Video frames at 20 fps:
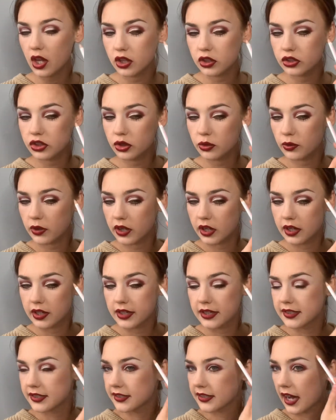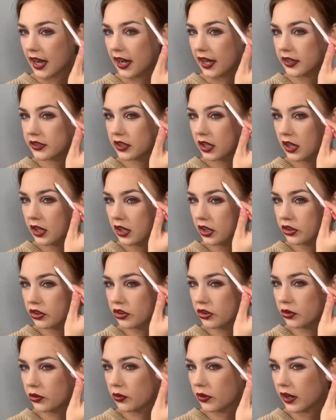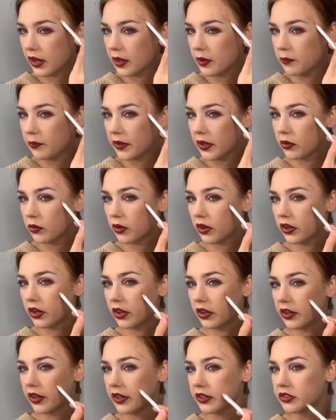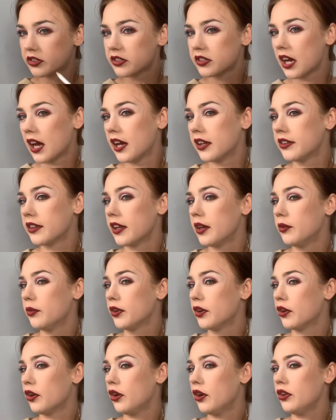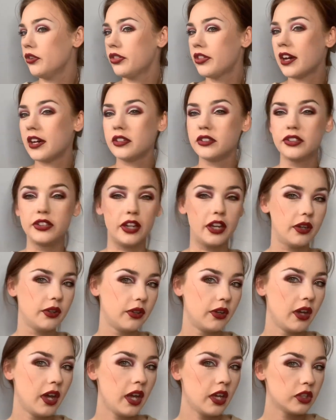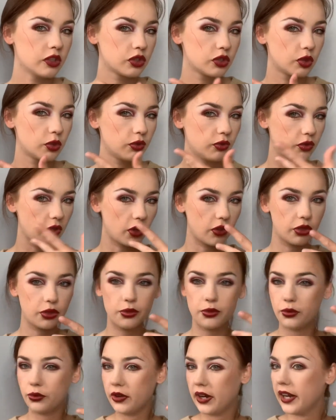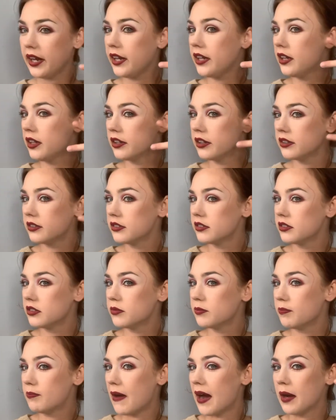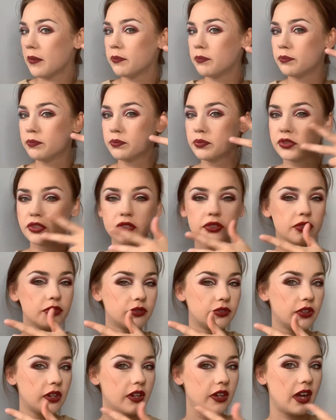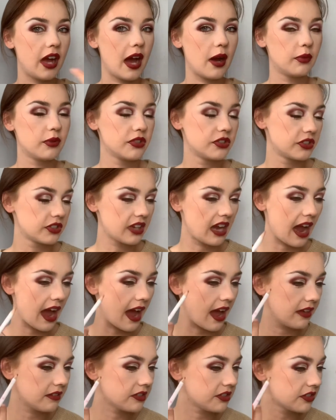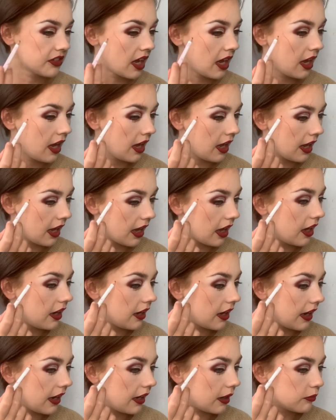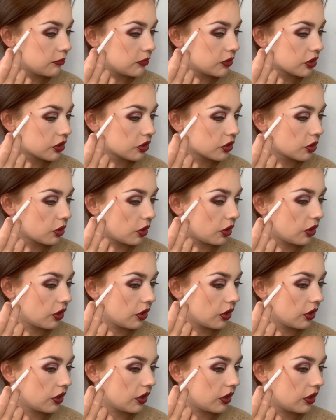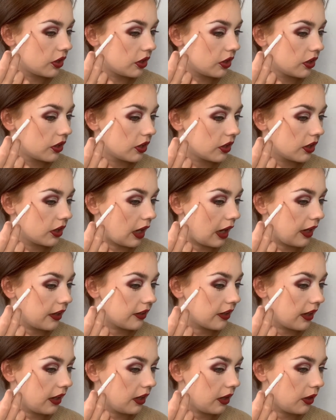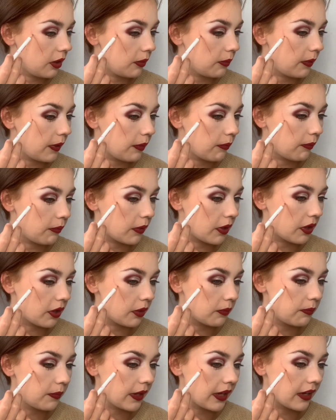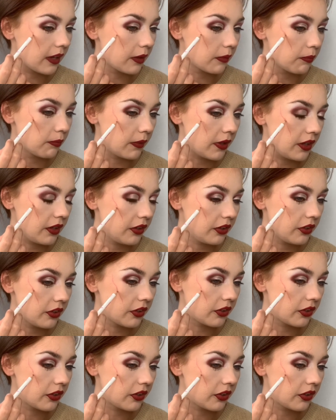Do one on this side. Do quite a big one on this side. There we go. That'll do. So we've got three maps for our scars. And then I'm just going to add a little bit more pigment